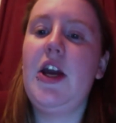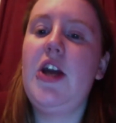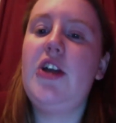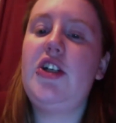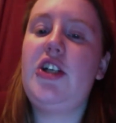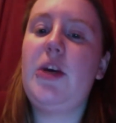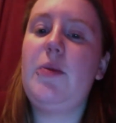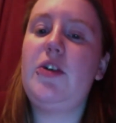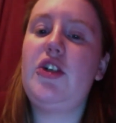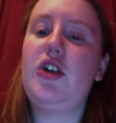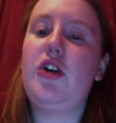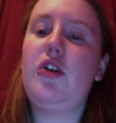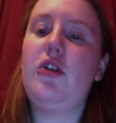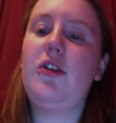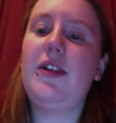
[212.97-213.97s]
Show us
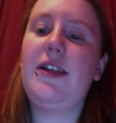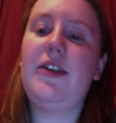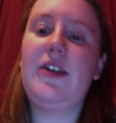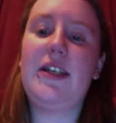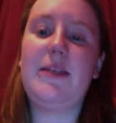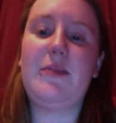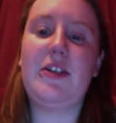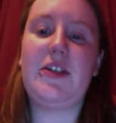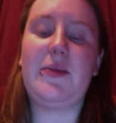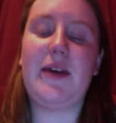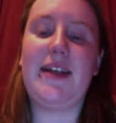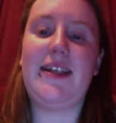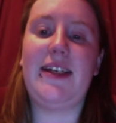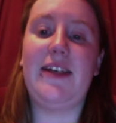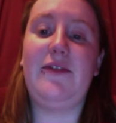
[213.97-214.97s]
your ugly Christmas
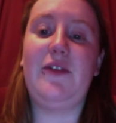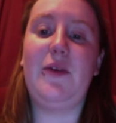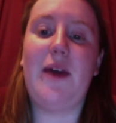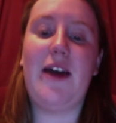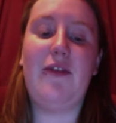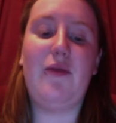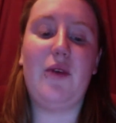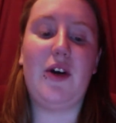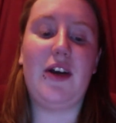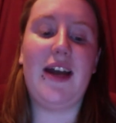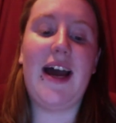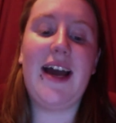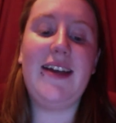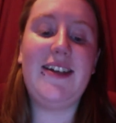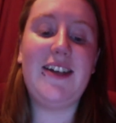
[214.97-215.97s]
sweater if you have one.
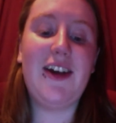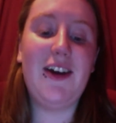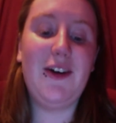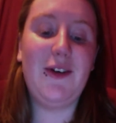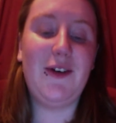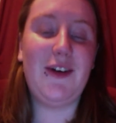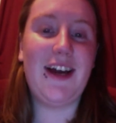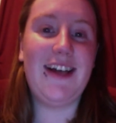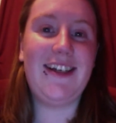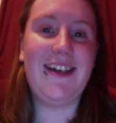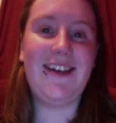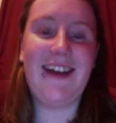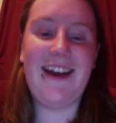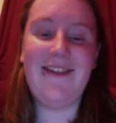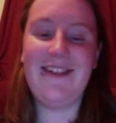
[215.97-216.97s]
I don't. I
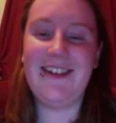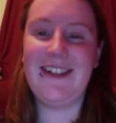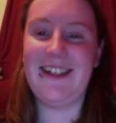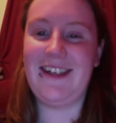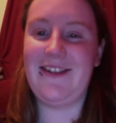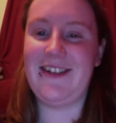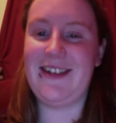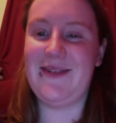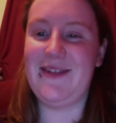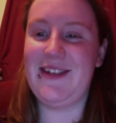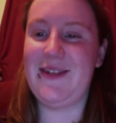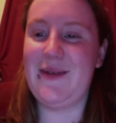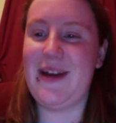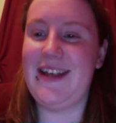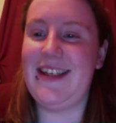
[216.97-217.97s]
don't have an ugly
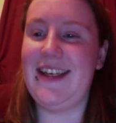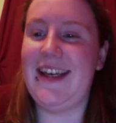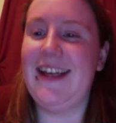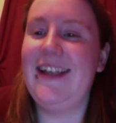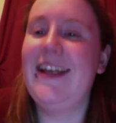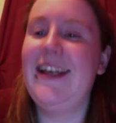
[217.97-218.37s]
Christmas sweater.